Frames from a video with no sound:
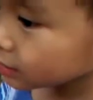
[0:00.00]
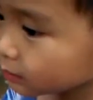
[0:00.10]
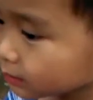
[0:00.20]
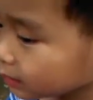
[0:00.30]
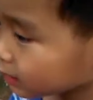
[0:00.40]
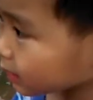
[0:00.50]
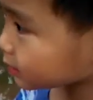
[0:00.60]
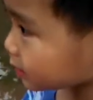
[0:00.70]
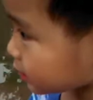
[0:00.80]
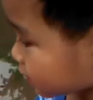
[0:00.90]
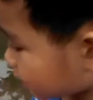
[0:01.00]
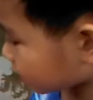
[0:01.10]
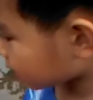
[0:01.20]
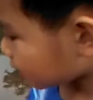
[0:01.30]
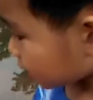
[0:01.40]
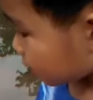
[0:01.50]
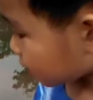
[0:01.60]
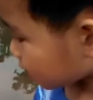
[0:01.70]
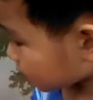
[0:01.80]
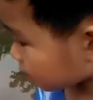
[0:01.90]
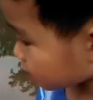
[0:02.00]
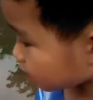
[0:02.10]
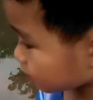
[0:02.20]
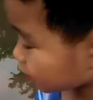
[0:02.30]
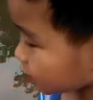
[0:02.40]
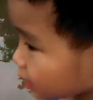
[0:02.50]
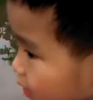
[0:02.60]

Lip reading: do this and do